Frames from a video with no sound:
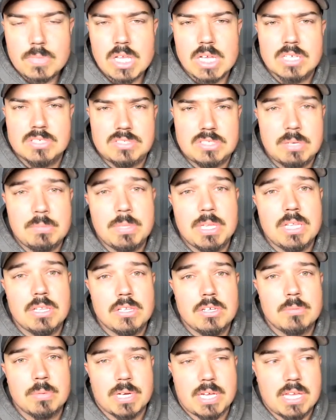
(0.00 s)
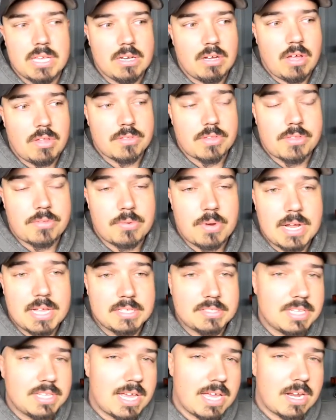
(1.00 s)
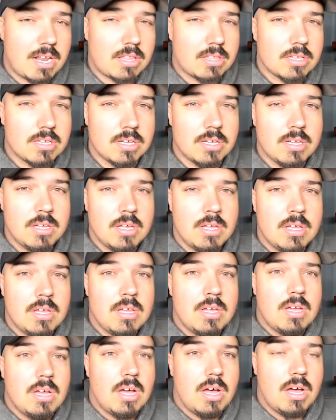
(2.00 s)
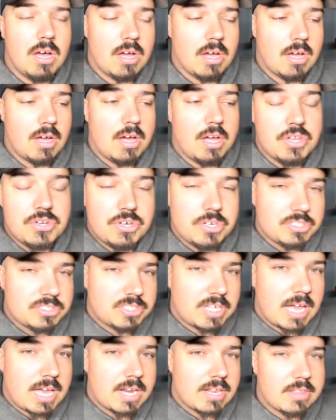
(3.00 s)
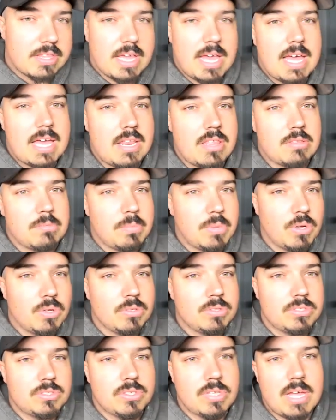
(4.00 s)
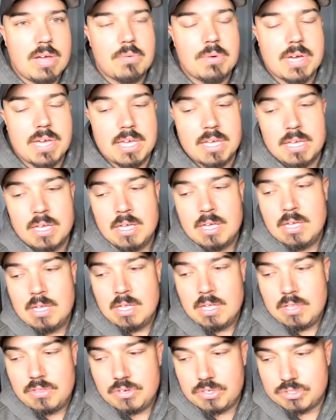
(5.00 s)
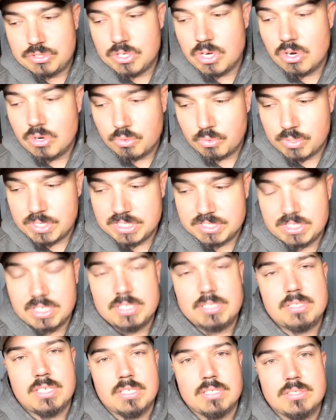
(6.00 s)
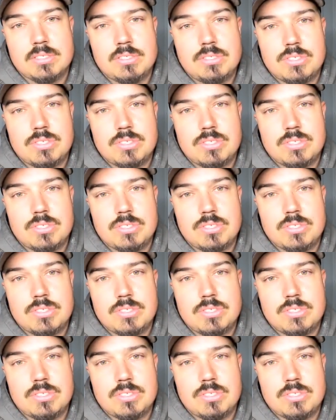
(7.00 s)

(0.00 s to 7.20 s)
assembly lubricant on the threads and on the underside of the head of the bolt, so that way there's no resistance